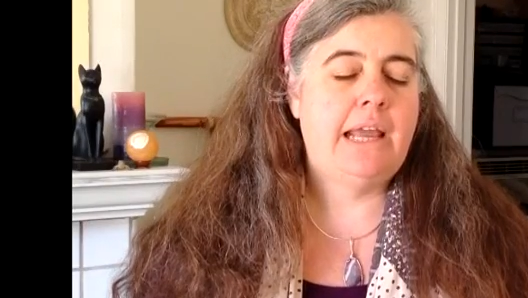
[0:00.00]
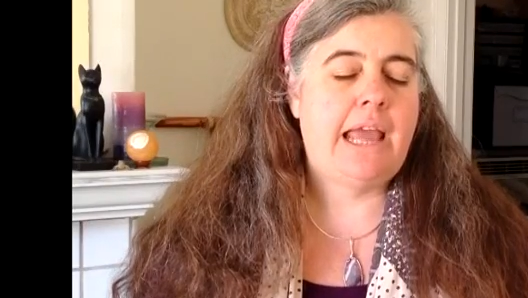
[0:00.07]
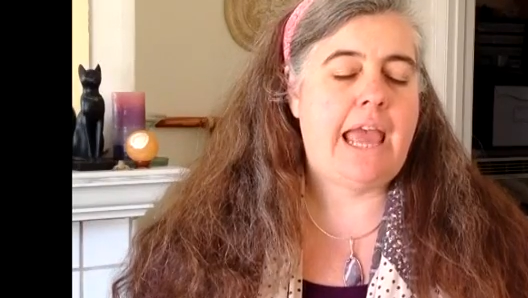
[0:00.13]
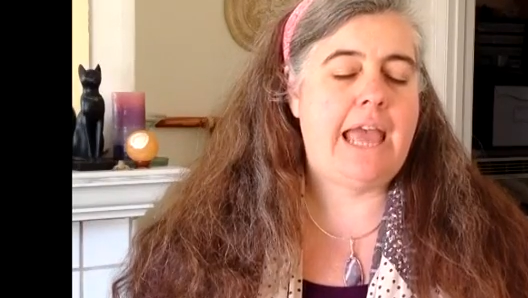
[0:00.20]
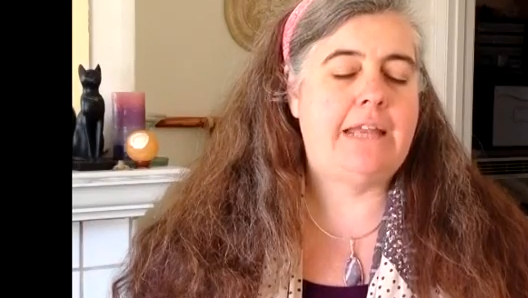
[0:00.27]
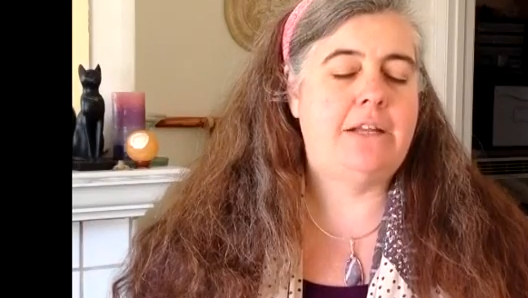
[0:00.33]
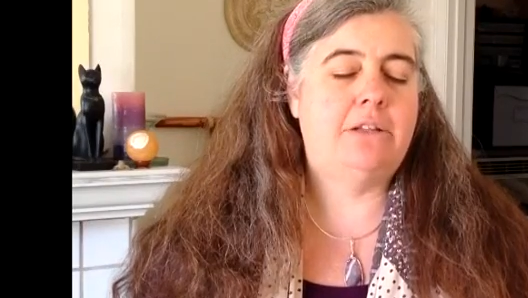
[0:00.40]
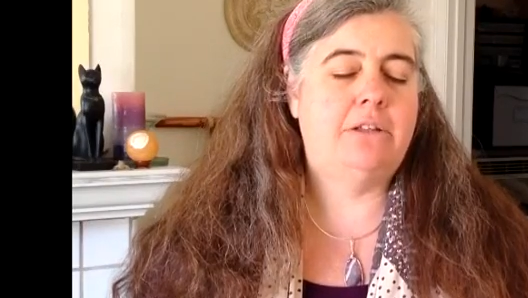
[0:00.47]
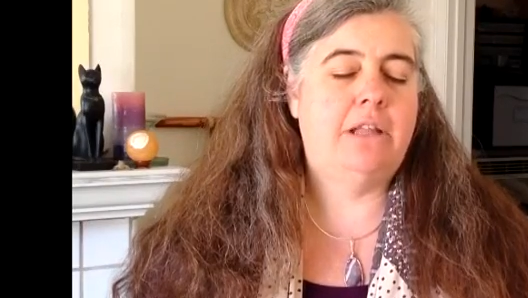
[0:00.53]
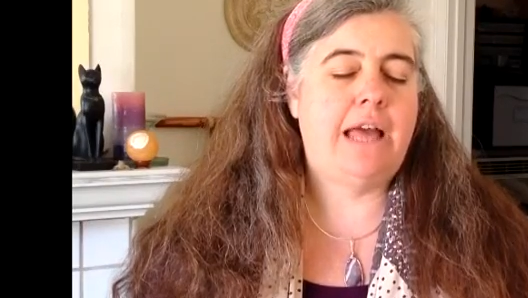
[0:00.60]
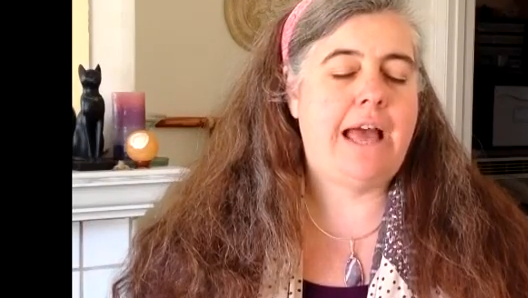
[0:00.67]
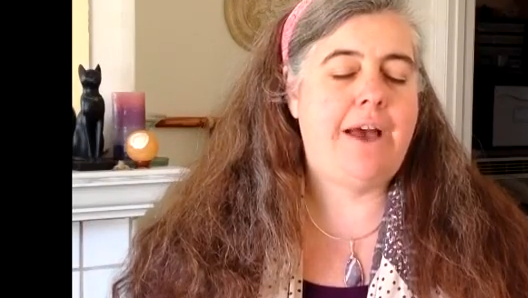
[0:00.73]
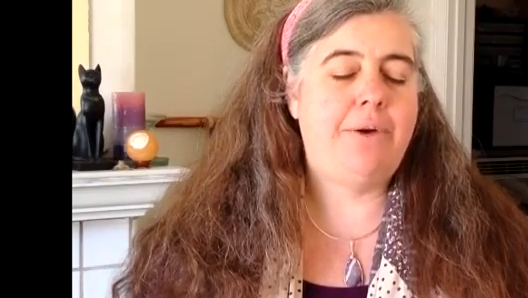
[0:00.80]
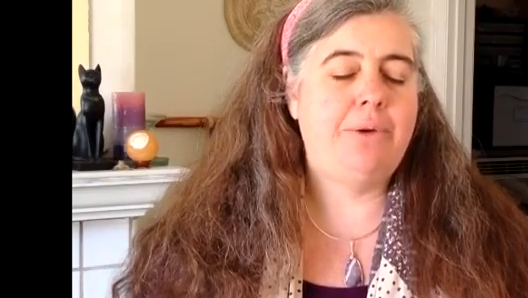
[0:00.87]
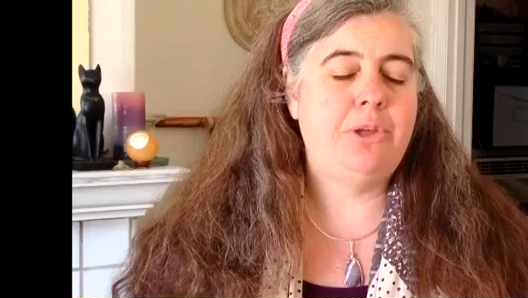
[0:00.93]
and
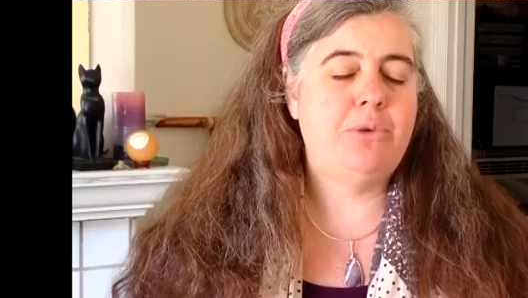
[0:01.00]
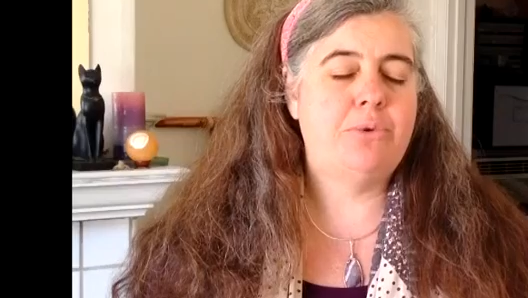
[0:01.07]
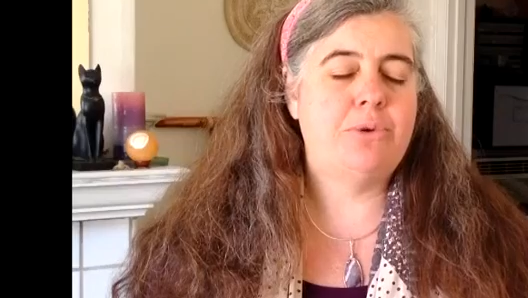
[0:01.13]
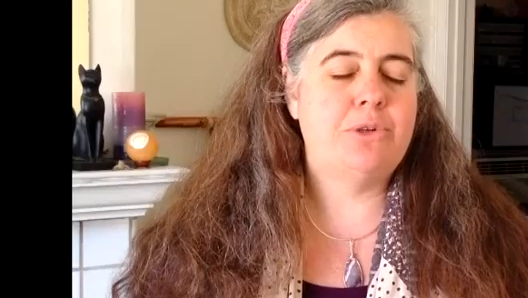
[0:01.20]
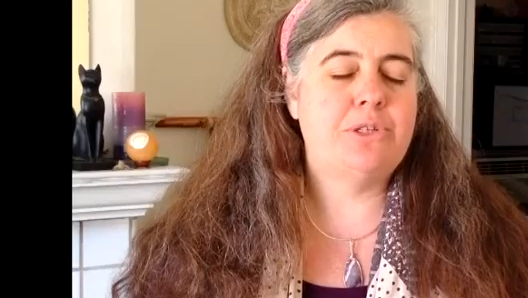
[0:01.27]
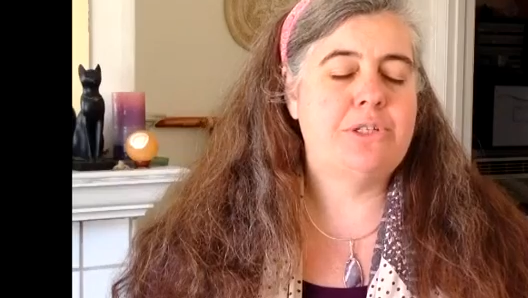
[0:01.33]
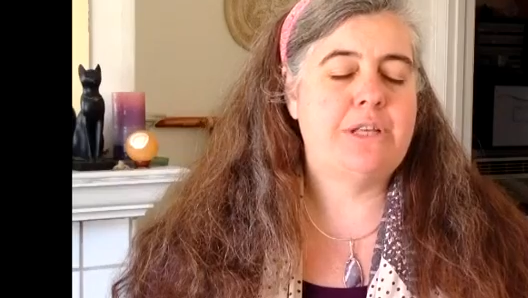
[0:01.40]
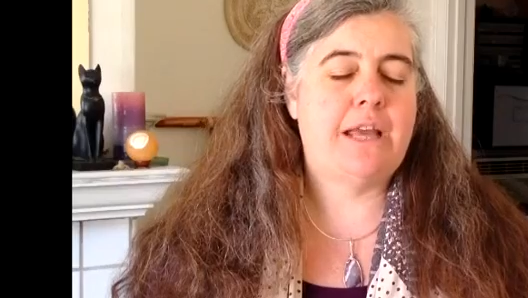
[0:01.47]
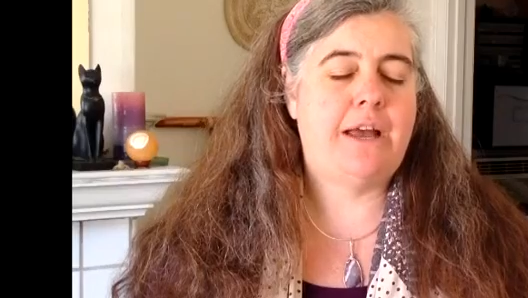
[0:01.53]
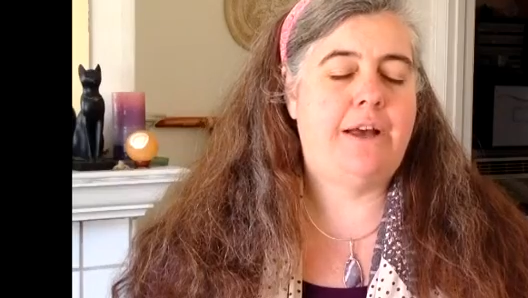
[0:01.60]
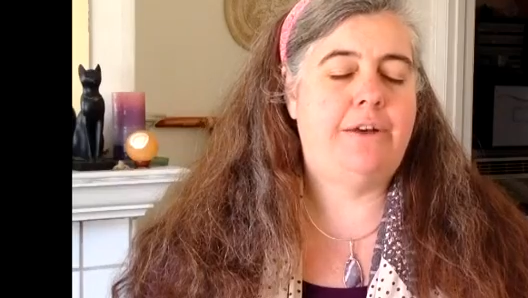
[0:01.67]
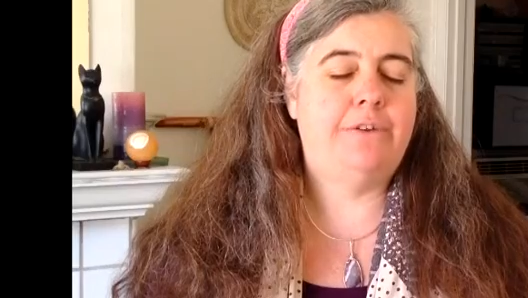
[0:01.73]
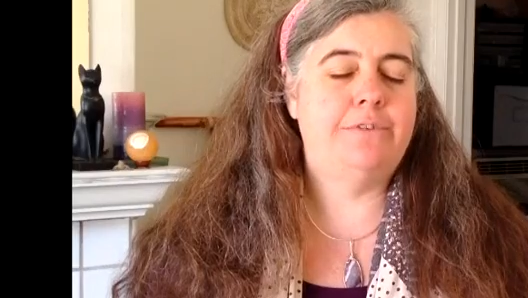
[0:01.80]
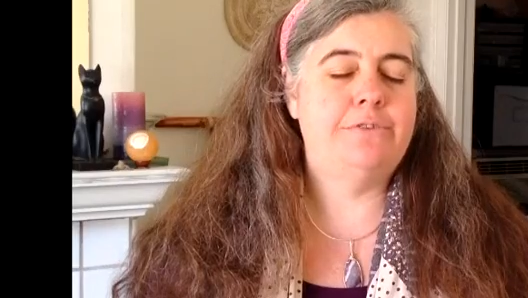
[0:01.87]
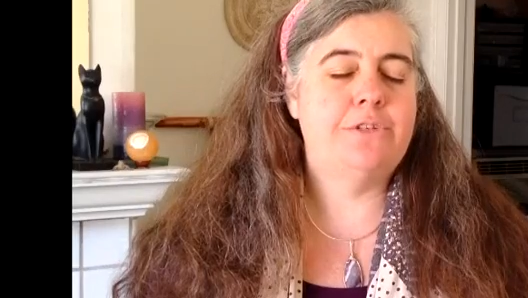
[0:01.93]
allow
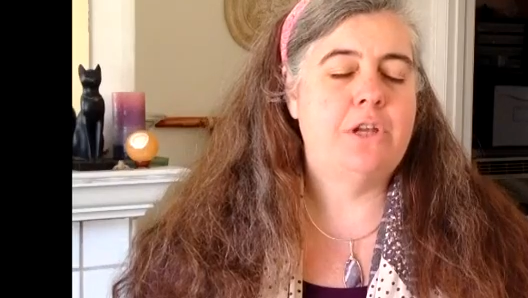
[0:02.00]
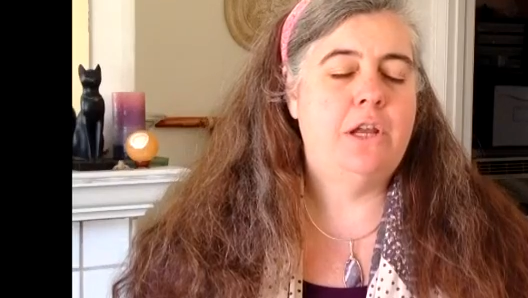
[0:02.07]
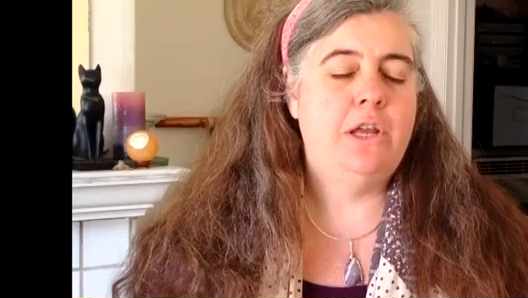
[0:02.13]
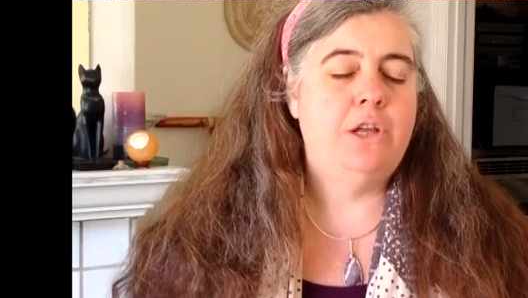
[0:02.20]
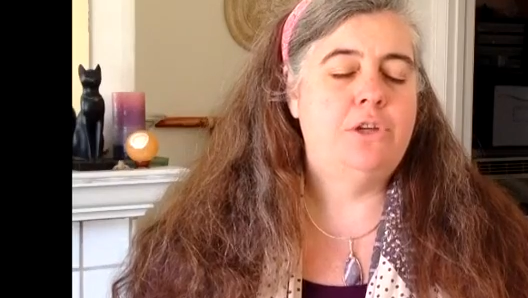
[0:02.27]
yourselves